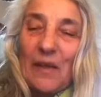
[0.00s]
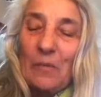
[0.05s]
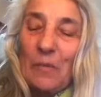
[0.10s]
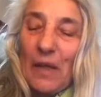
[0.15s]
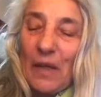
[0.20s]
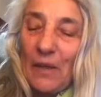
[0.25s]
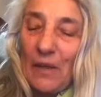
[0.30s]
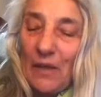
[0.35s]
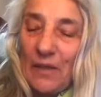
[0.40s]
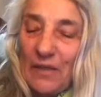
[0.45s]

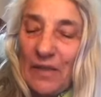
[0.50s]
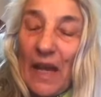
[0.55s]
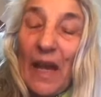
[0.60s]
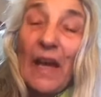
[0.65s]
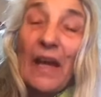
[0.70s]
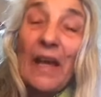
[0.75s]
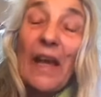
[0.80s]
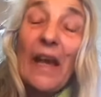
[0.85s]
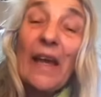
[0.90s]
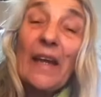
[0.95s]
because
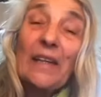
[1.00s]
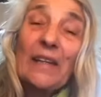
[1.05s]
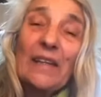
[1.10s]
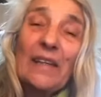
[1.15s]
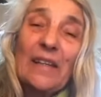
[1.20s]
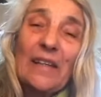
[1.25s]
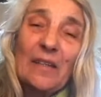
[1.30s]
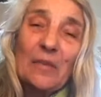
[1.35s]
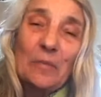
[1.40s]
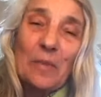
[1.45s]
I had a
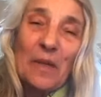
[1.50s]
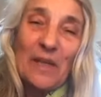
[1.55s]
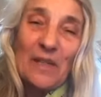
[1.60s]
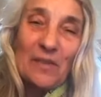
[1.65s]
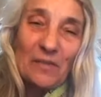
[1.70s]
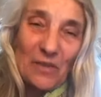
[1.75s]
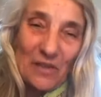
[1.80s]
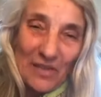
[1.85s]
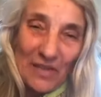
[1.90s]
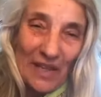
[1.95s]
little bit of
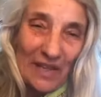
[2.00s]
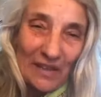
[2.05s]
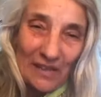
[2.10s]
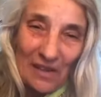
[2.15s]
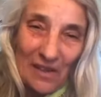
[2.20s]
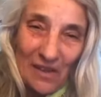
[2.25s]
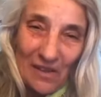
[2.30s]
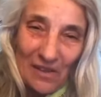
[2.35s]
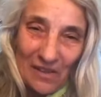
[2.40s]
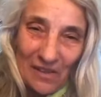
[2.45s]
a sad
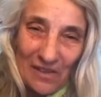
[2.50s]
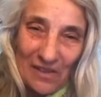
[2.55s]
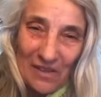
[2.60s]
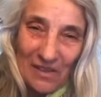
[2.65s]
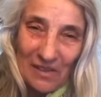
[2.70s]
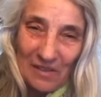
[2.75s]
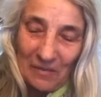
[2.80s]
heart.